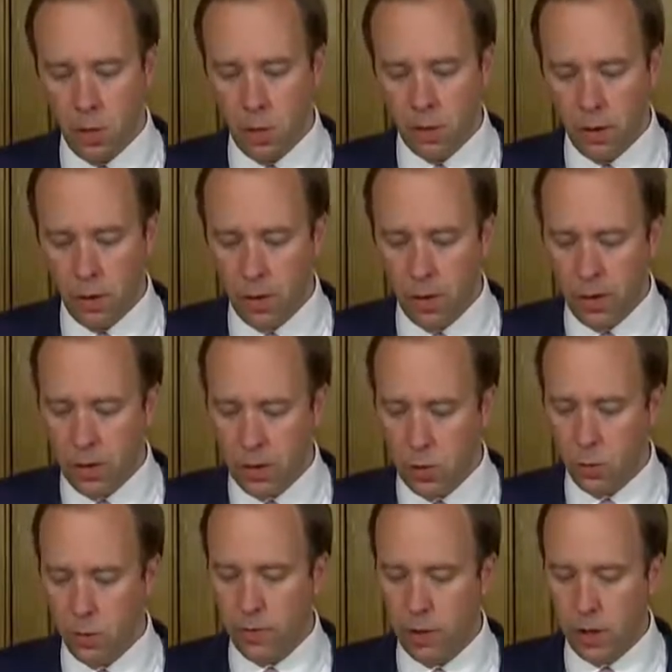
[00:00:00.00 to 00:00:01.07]
One of the things
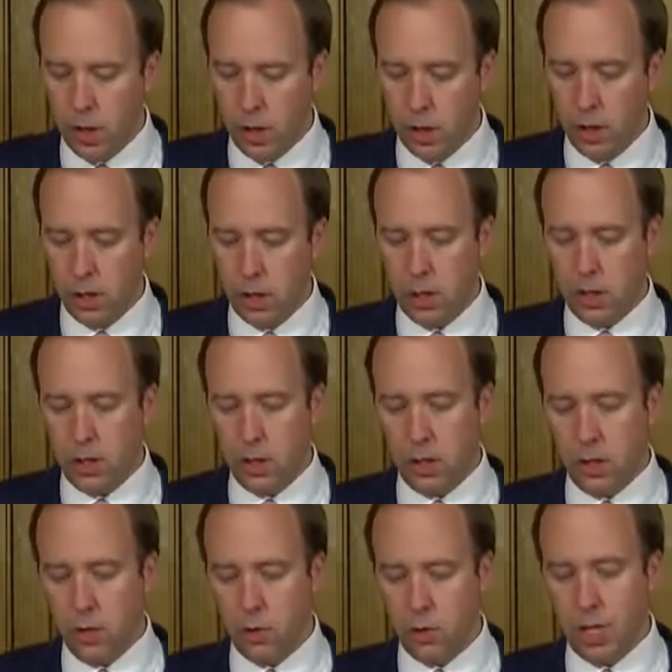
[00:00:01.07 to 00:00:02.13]
that we've learned is
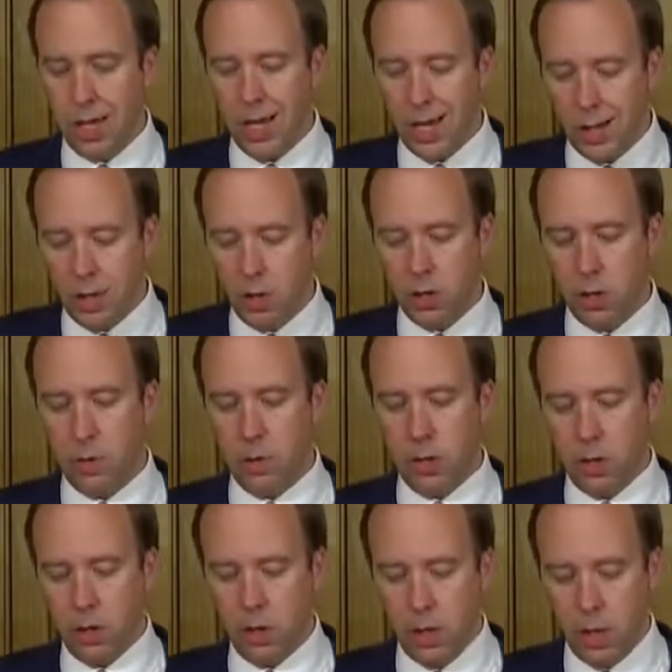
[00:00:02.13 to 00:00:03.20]
that those in
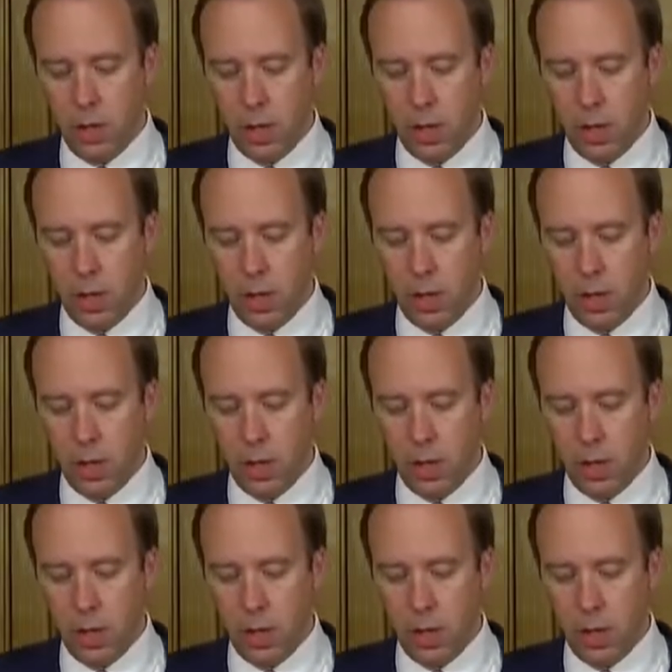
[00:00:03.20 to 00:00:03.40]
hospital,